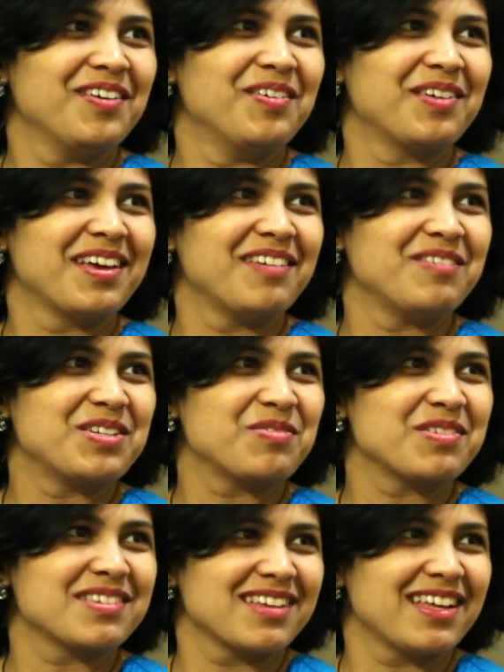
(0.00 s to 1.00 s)
Okay, which
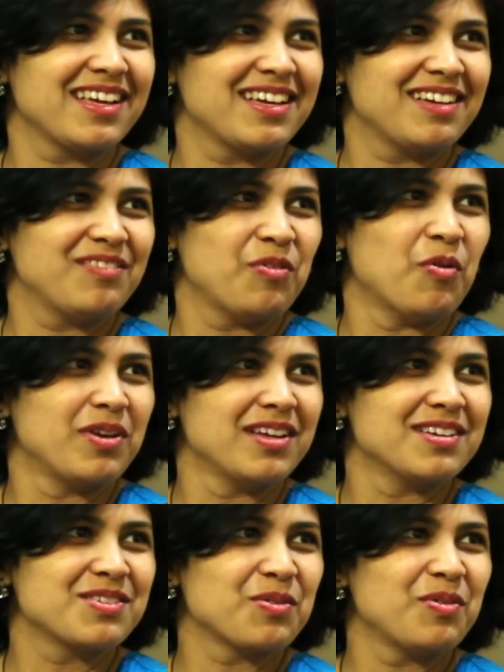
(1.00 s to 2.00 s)
was like 4
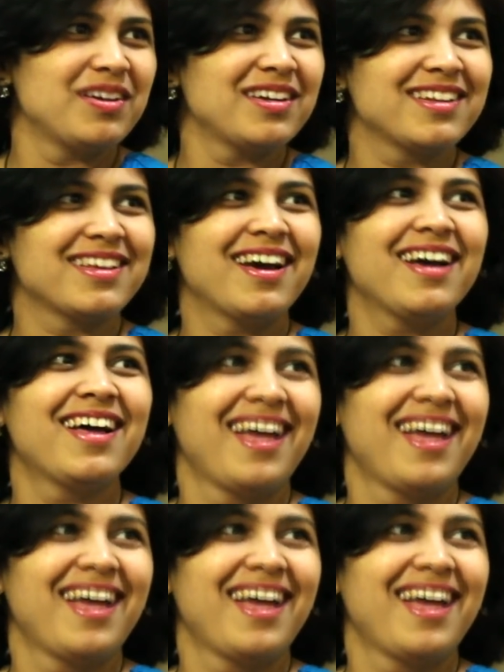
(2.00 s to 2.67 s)
years old. Yeah.